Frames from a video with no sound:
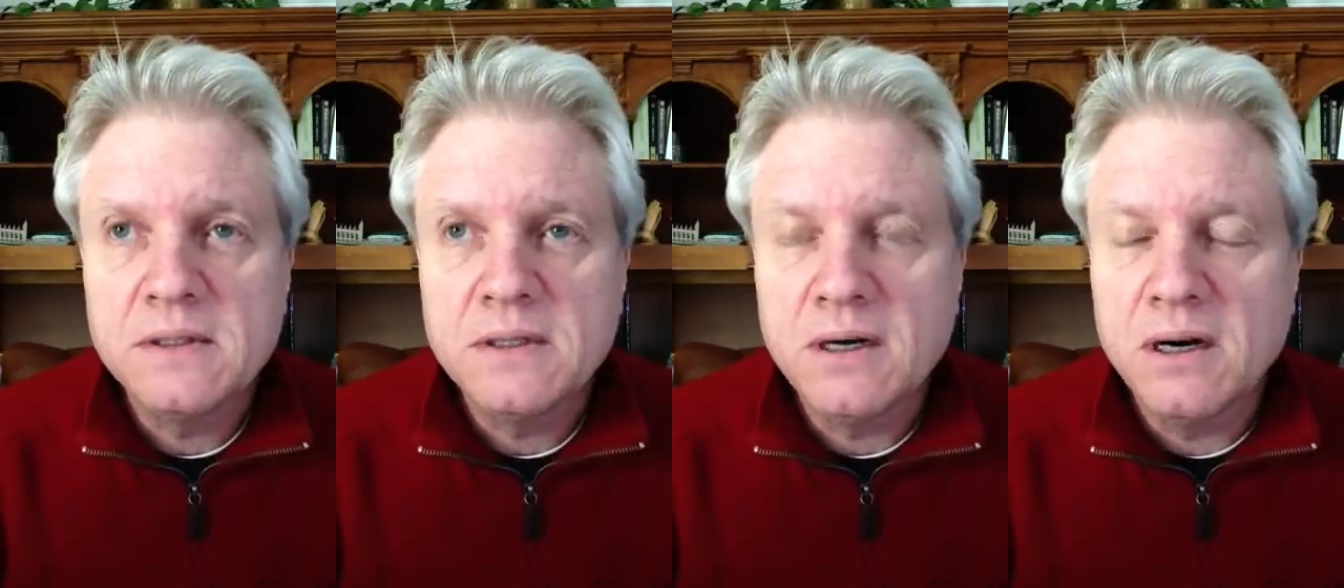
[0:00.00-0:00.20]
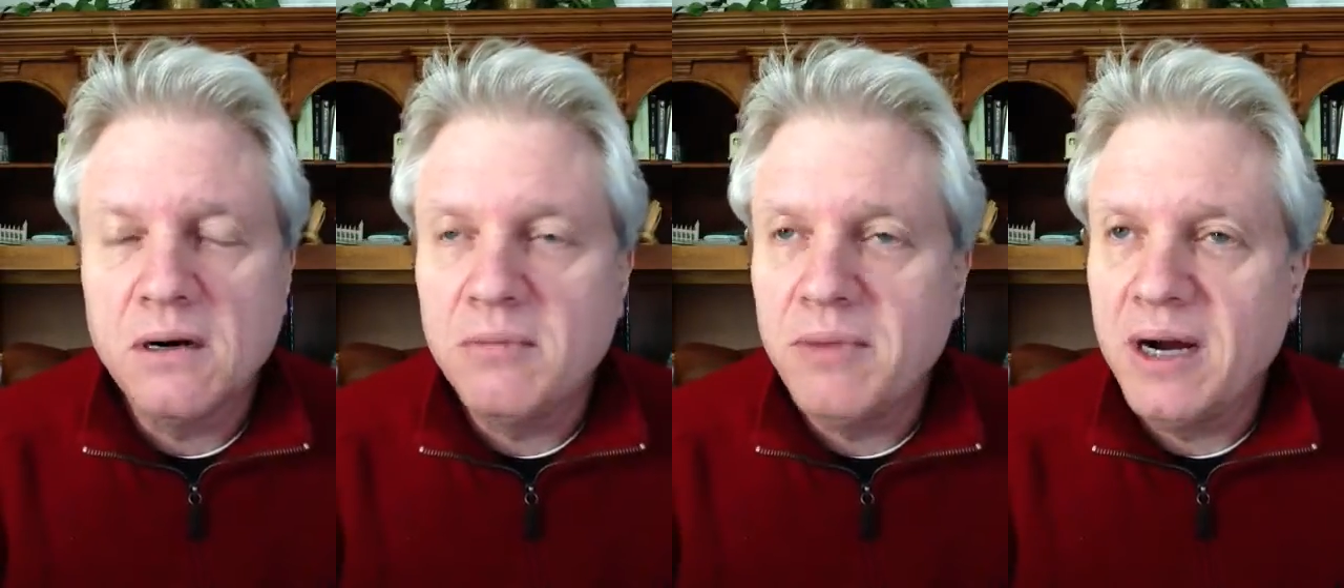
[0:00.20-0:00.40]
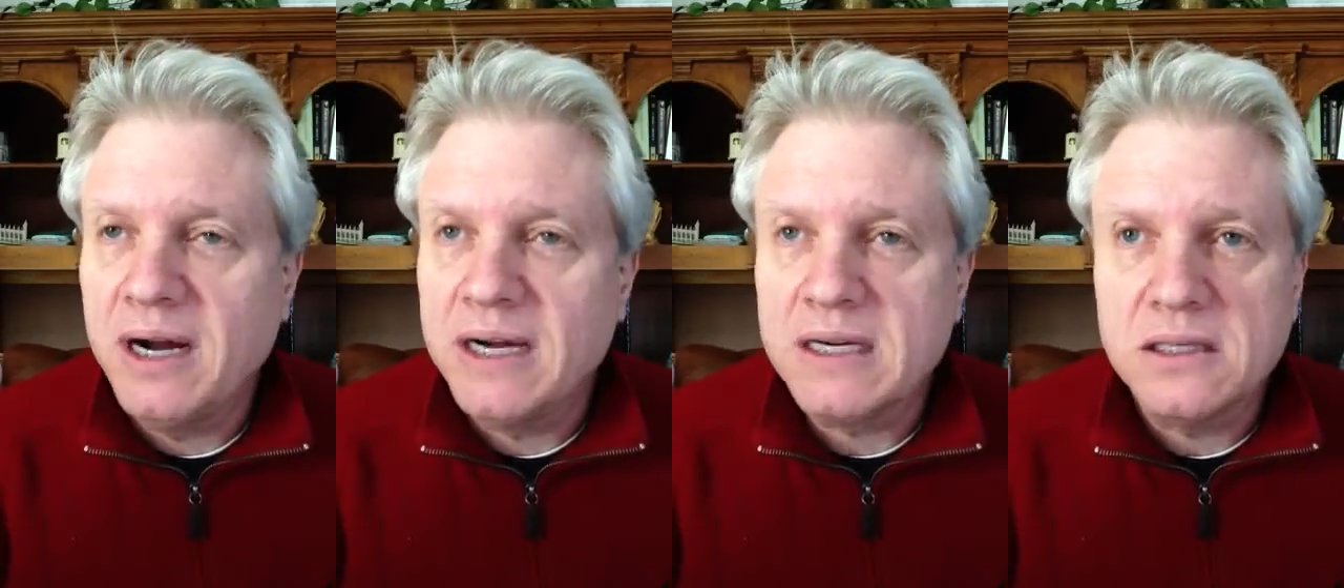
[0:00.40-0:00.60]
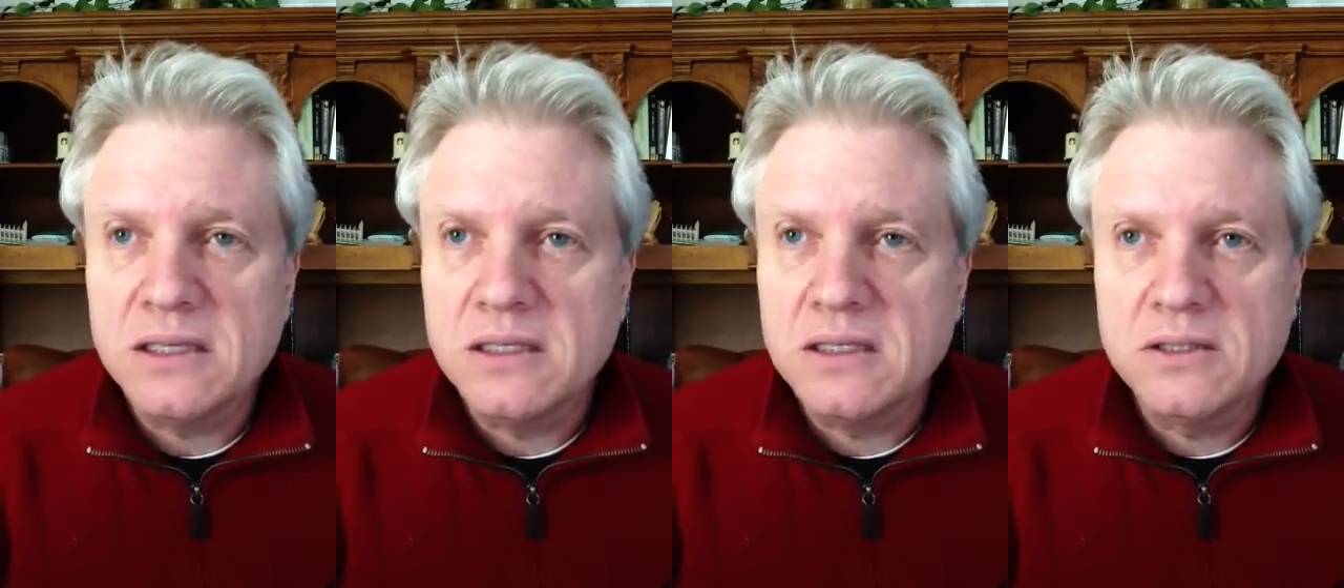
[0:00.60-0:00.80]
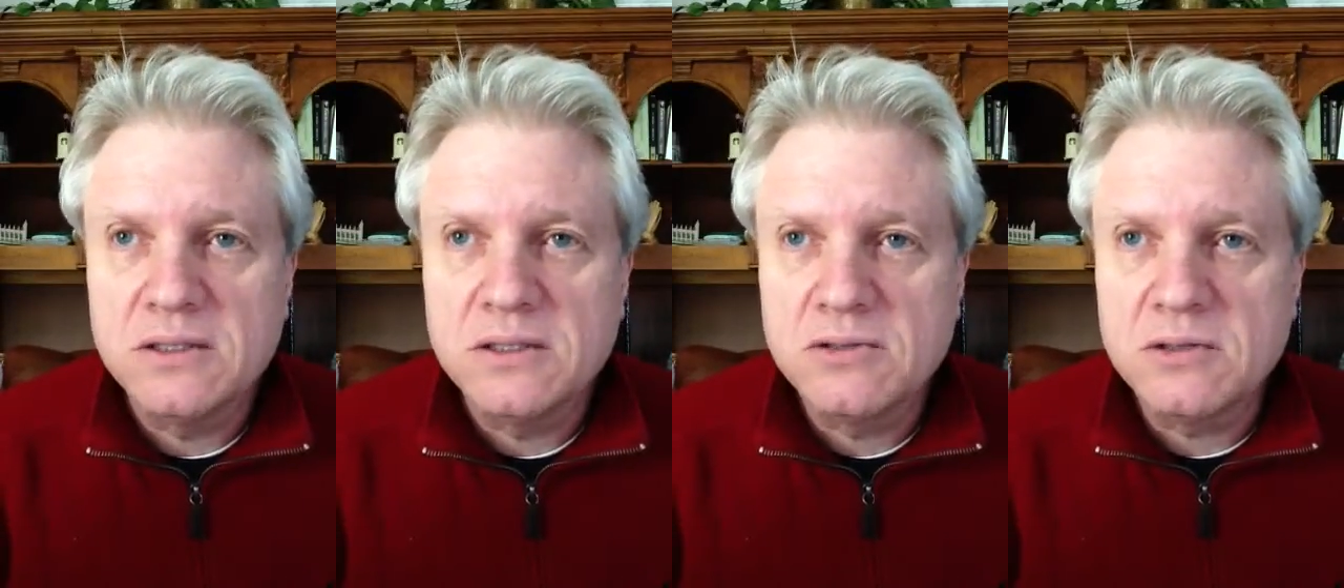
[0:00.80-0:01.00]
Oh my
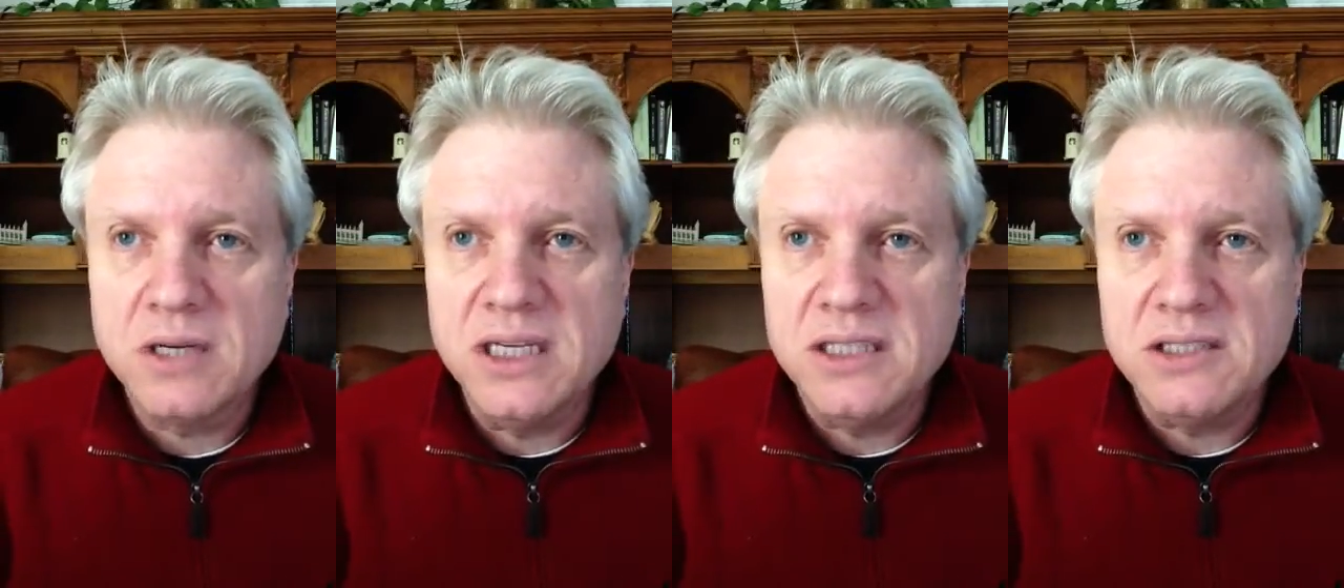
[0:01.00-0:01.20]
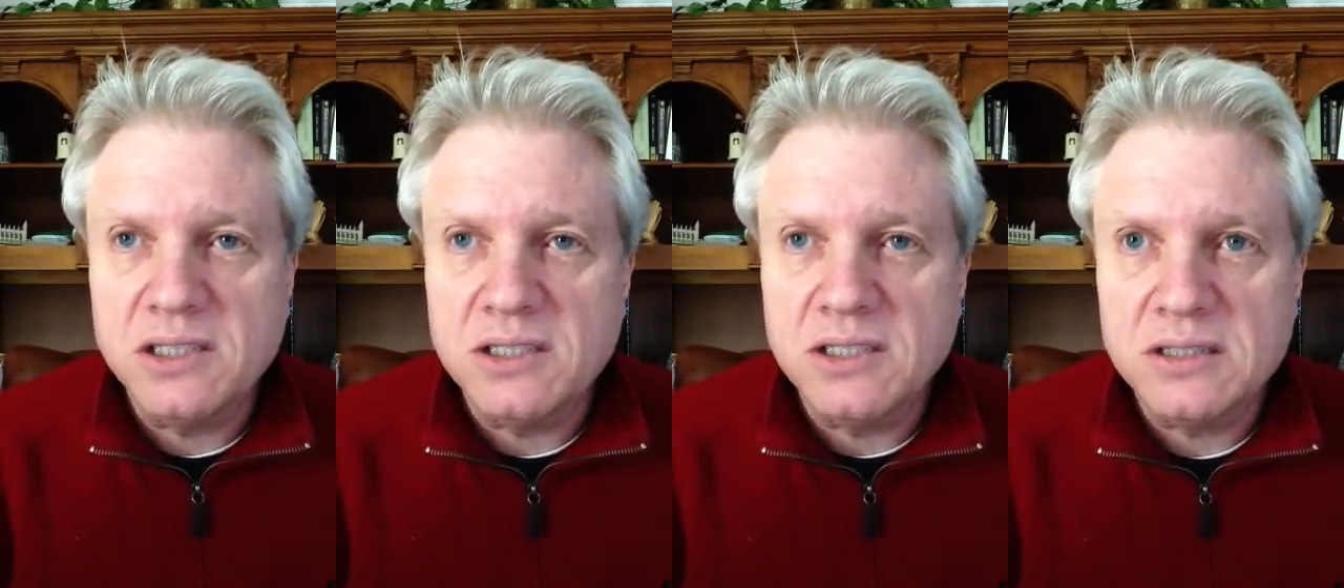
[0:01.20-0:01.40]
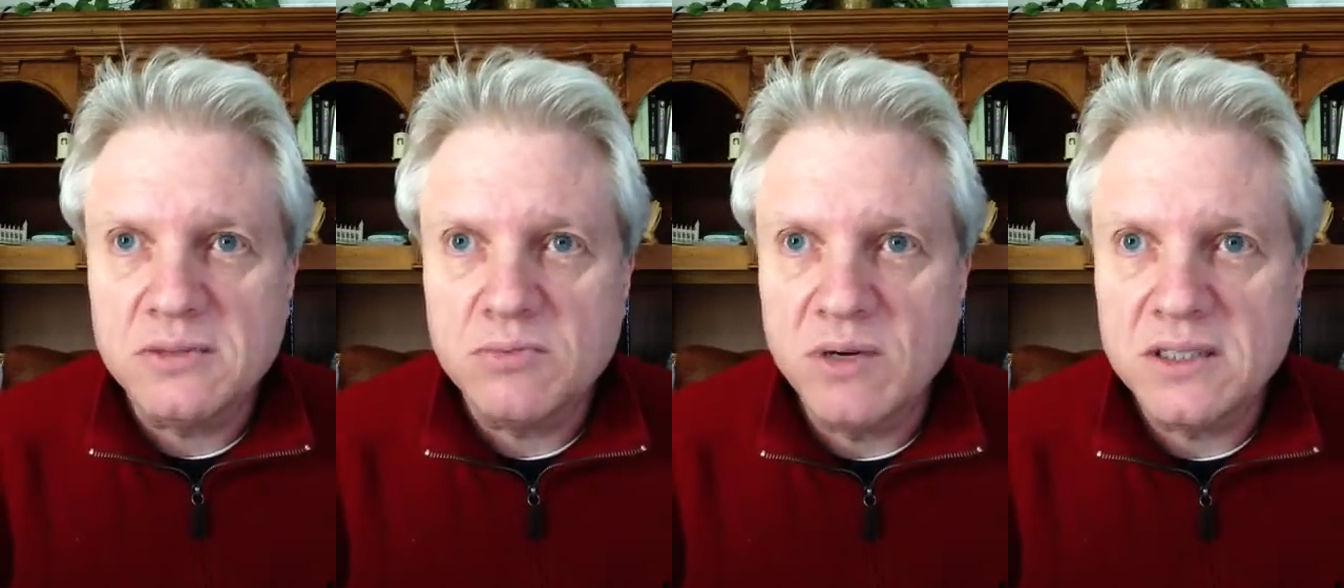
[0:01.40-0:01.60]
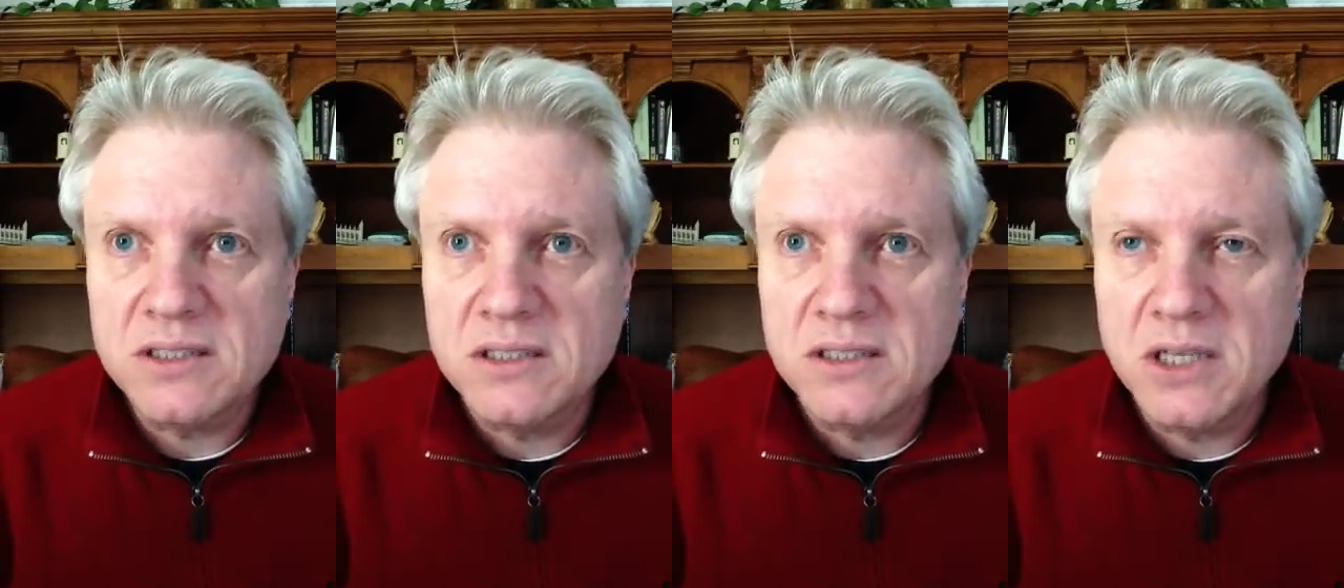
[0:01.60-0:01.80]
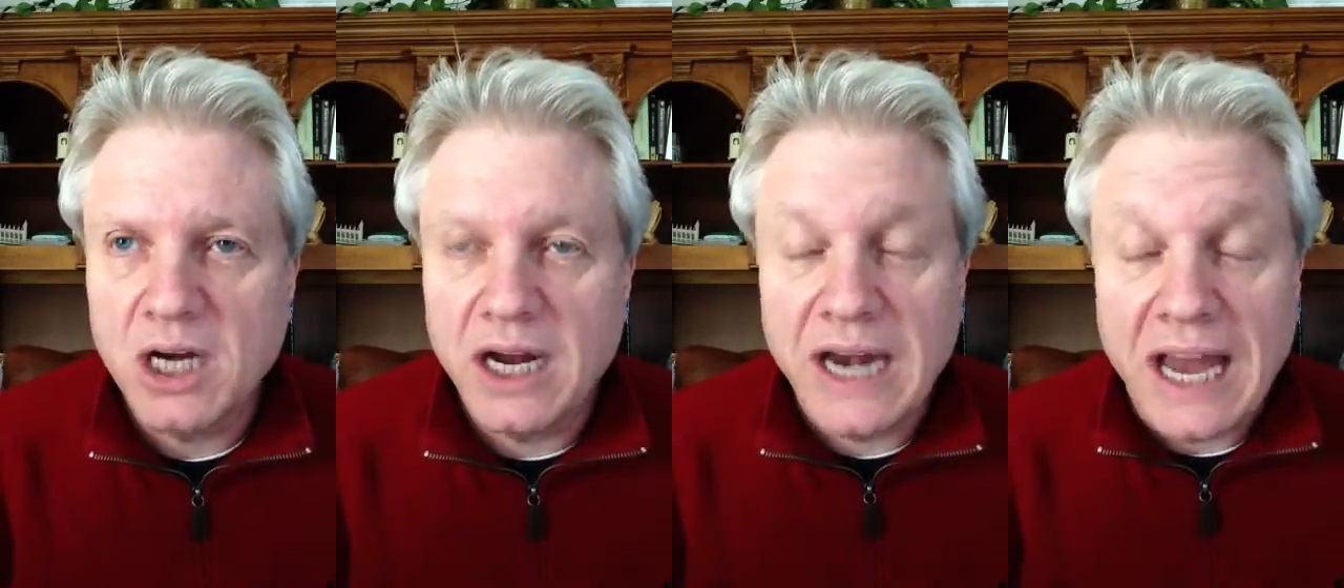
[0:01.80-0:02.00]
gracious,
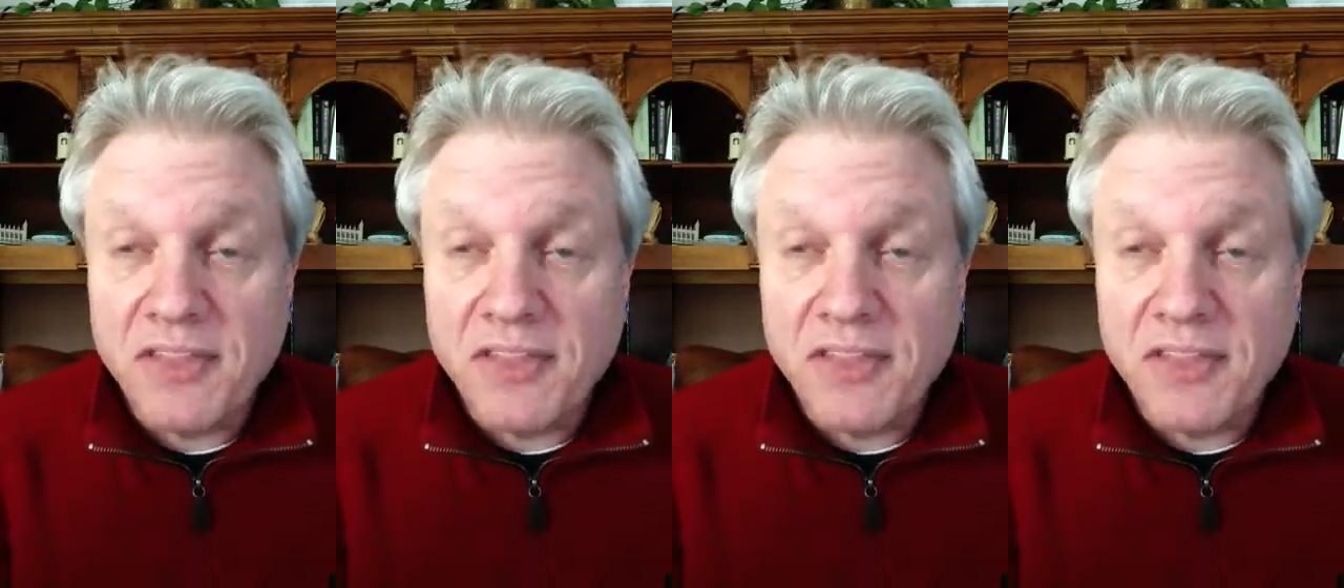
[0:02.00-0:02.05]
what God.